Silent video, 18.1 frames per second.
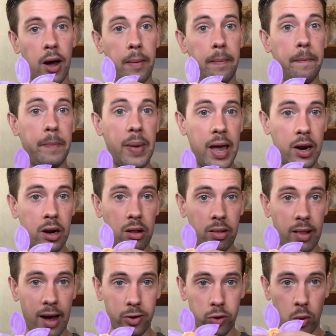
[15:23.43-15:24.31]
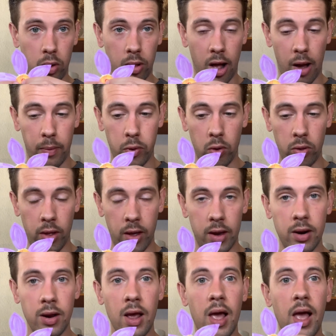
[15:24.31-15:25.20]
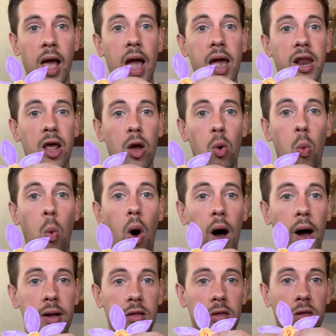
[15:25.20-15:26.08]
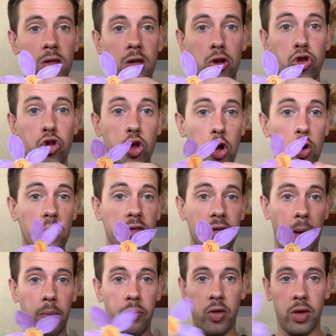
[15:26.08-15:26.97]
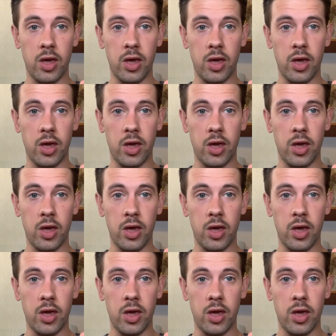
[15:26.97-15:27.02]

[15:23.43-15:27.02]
beta lactoglobulin, and it wants to do something.